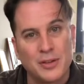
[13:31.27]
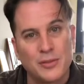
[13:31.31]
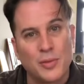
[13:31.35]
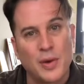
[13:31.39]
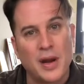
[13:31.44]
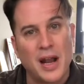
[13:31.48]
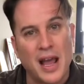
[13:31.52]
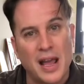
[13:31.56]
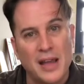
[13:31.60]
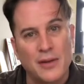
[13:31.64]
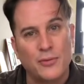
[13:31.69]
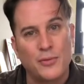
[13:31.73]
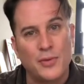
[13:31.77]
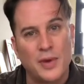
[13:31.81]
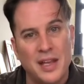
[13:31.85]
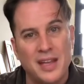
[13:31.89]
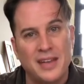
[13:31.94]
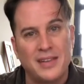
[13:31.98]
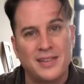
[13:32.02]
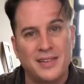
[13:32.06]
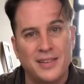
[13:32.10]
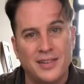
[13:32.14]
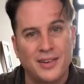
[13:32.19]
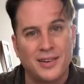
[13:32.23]
And when I
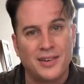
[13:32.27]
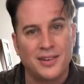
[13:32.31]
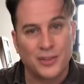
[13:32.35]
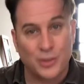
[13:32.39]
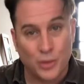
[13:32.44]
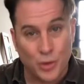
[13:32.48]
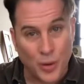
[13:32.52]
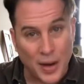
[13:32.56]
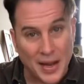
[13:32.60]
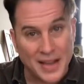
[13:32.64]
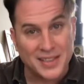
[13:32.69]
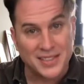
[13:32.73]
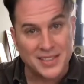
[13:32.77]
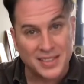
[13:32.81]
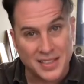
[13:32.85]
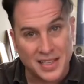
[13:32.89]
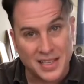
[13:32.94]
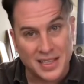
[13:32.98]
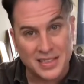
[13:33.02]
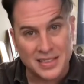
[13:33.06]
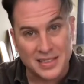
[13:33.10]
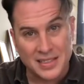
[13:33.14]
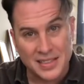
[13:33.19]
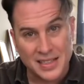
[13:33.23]
went onto
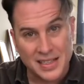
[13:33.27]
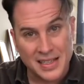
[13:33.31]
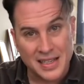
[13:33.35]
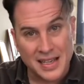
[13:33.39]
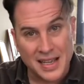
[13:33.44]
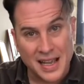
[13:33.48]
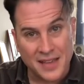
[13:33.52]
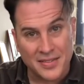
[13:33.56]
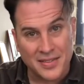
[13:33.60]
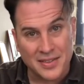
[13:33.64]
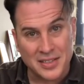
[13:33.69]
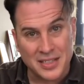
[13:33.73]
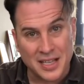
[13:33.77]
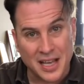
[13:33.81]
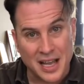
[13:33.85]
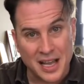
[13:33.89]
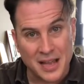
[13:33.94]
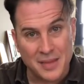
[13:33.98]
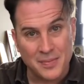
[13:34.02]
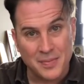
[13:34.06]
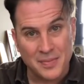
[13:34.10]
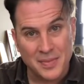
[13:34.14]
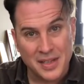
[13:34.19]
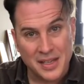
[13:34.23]
Craigslist at the
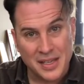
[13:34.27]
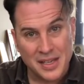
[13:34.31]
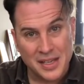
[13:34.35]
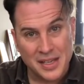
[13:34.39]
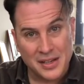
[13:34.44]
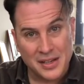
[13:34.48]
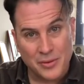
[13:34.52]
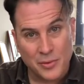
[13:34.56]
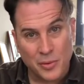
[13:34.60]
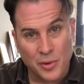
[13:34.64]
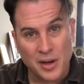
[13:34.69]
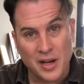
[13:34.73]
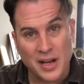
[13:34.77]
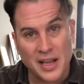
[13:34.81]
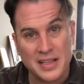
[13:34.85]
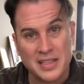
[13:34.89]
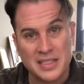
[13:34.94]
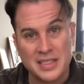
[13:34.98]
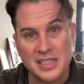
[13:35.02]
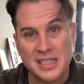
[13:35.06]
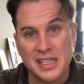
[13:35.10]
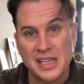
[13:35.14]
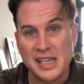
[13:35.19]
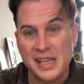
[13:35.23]
time, what did I
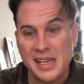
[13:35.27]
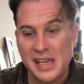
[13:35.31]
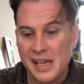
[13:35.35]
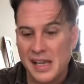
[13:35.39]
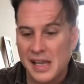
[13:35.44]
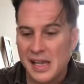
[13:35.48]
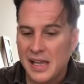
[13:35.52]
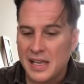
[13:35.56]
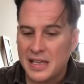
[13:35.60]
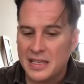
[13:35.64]
see?